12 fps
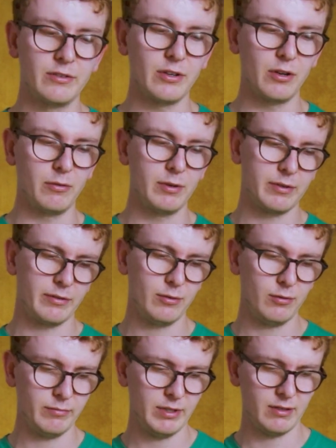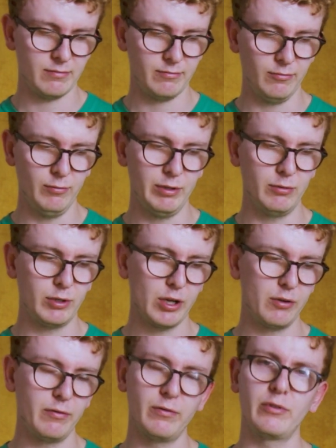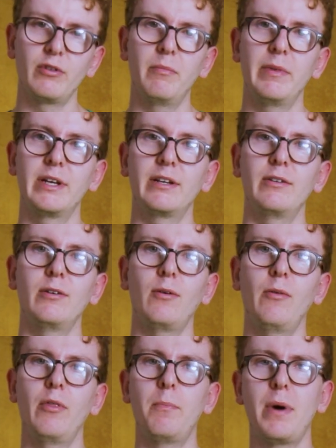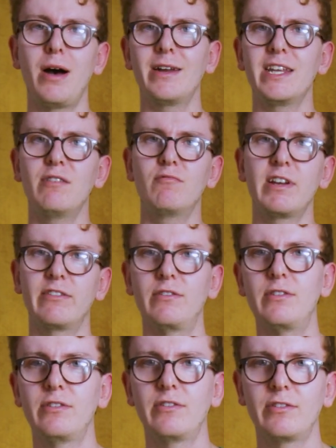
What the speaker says: So I thought, yeah, we will go for something on the piney resinous